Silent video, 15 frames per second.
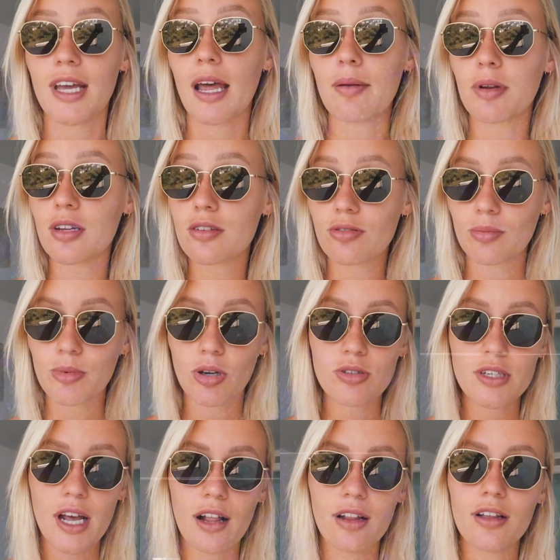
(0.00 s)
10 minutes from the
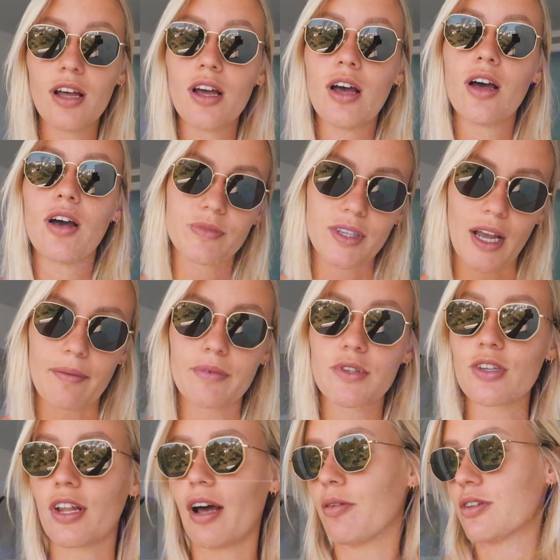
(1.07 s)
hotel. Yeah,
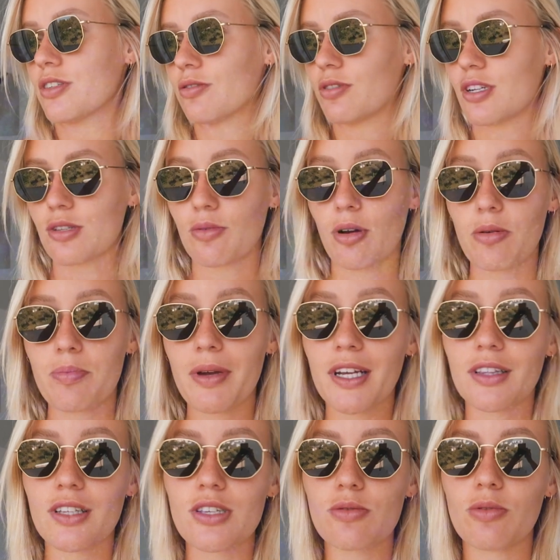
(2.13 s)
so that was the reason why we
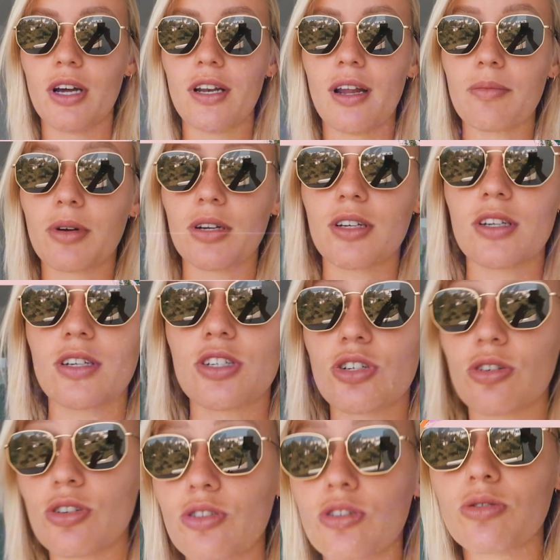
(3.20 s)
picked this one. I'm gonna
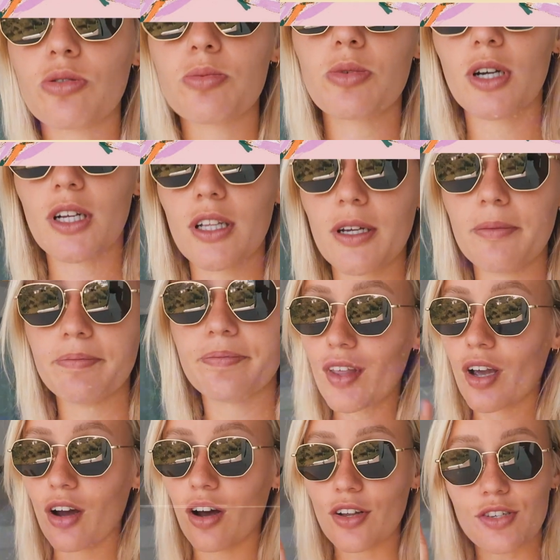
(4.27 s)
show you the room quickly.
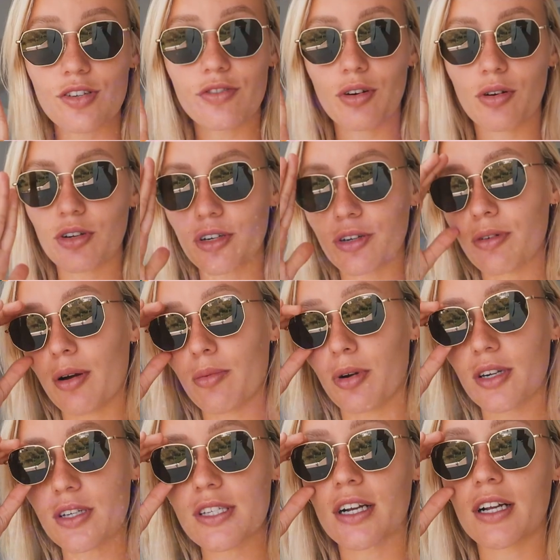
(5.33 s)
Also, if you're wondering why I'm
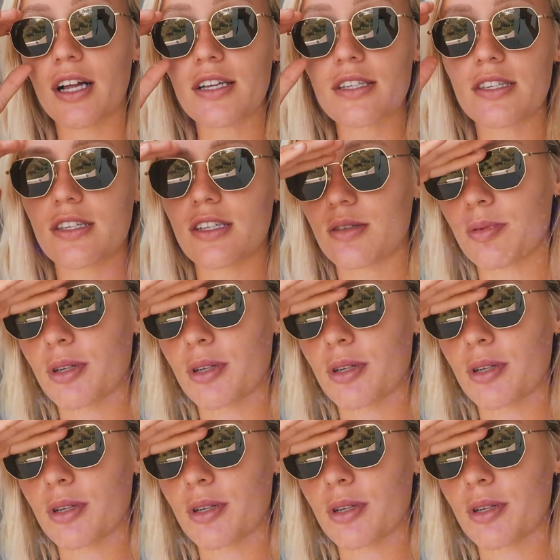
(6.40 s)
wearing sunglasses, it's